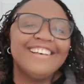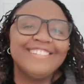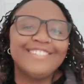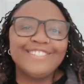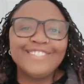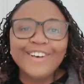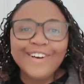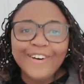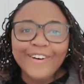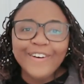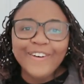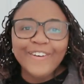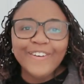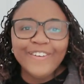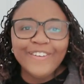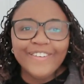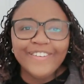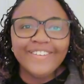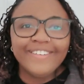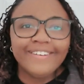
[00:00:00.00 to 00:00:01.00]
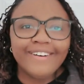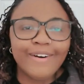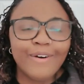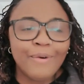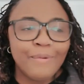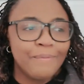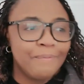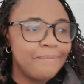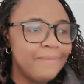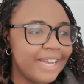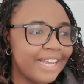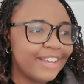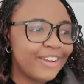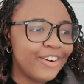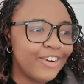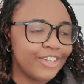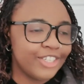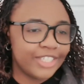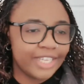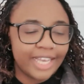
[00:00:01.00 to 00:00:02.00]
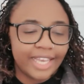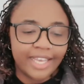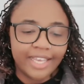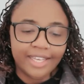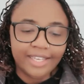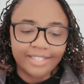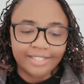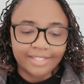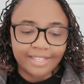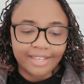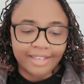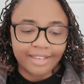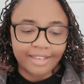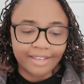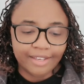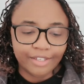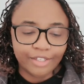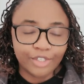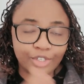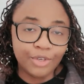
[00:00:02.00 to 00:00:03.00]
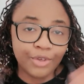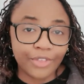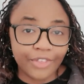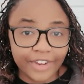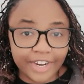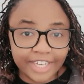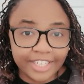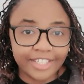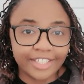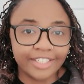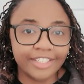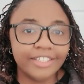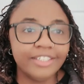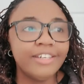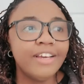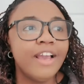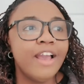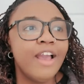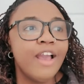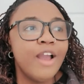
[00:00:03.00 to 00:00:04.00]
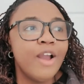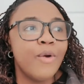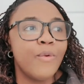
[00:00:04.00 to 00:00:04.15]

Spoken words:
So, oh my gosh, it is 2:32.